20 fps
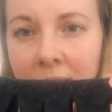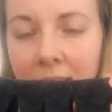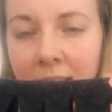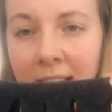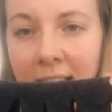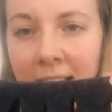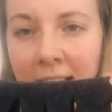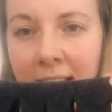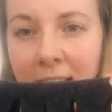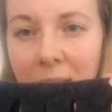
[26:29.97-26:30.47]

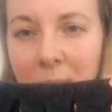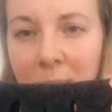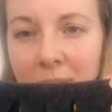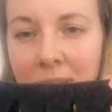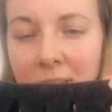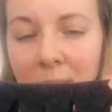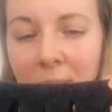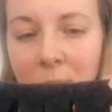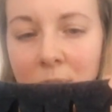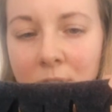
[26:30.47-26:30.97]
Again, keep it
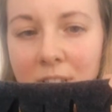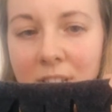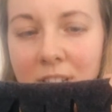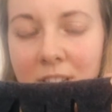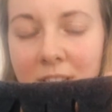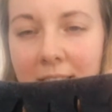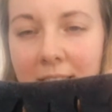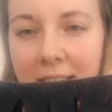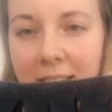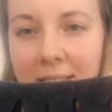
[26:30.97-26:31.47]
like 1 to
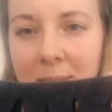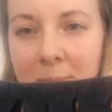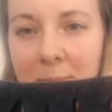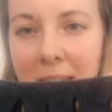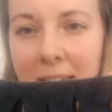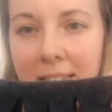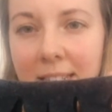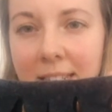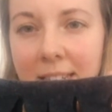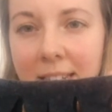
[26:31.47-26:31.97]
2
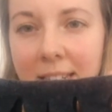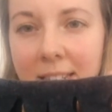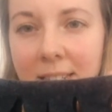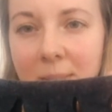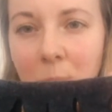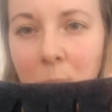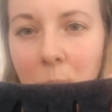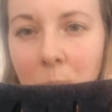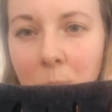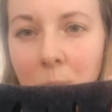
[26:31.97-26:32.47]

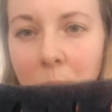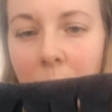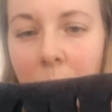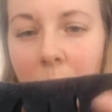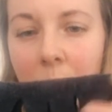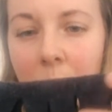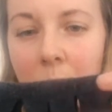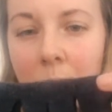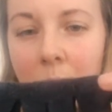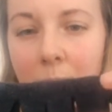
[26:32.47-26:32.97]
centimeters
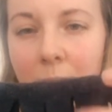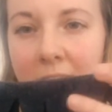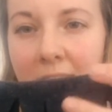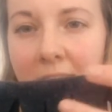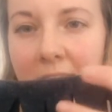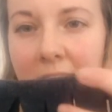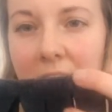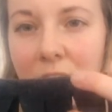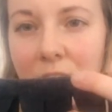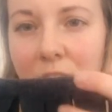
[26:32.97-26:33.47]
for
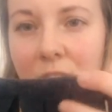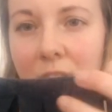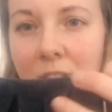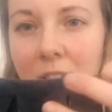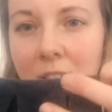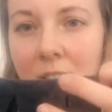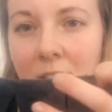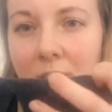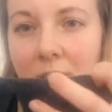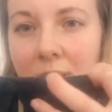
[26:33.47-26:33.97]
each
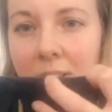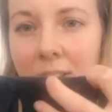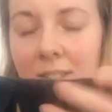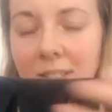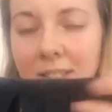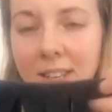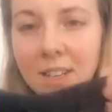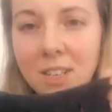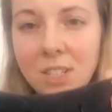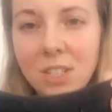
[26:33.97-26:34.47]

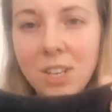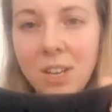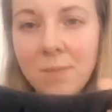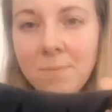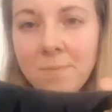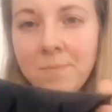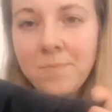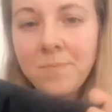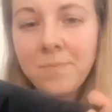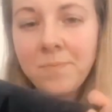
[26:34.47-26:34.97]

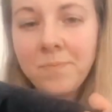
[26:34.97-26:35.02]
section.